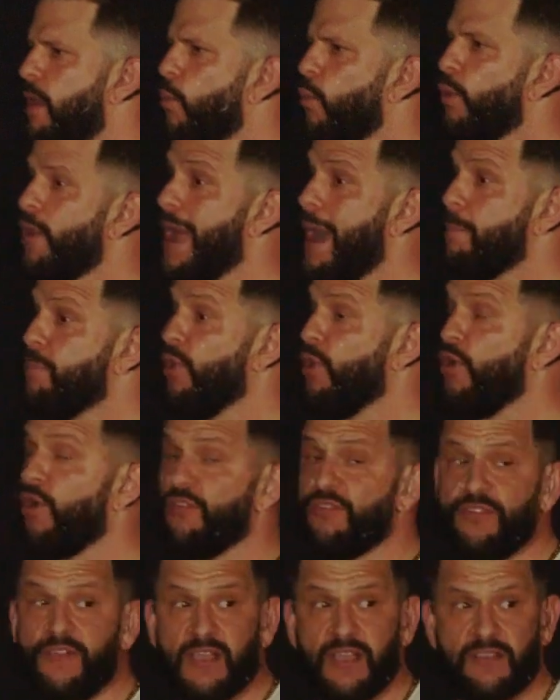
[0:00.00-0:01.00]
and we're not
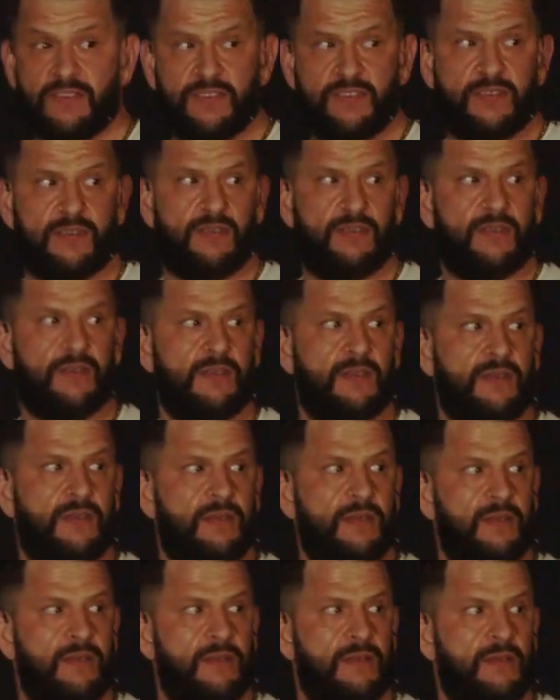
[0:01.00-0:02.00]
perfect.
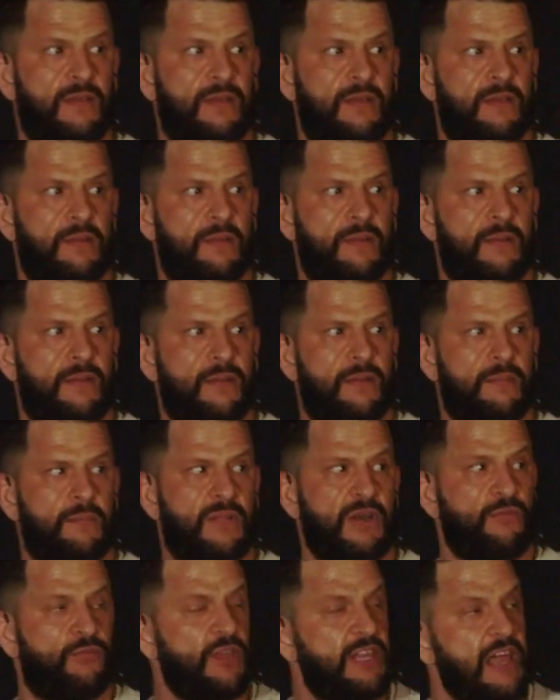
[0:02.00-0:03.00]

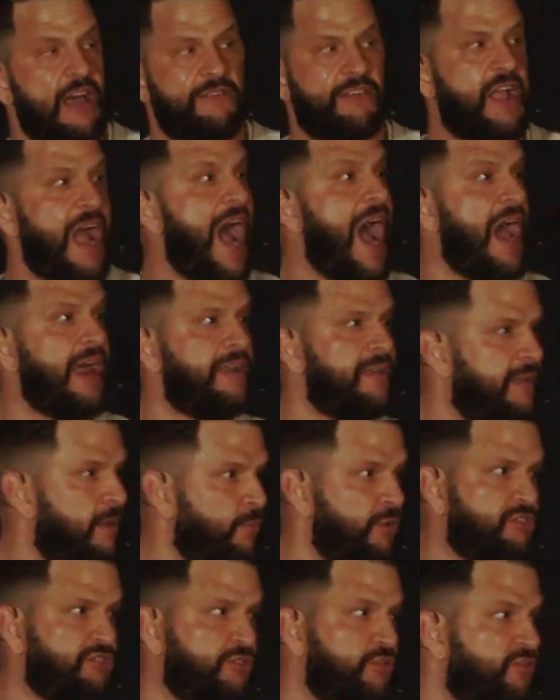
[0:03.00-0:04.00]
But if we love God
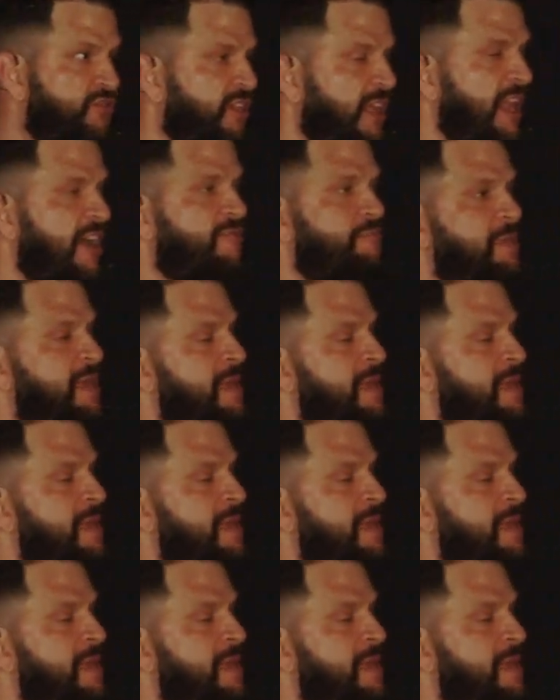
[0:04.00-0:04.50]
and we choose to love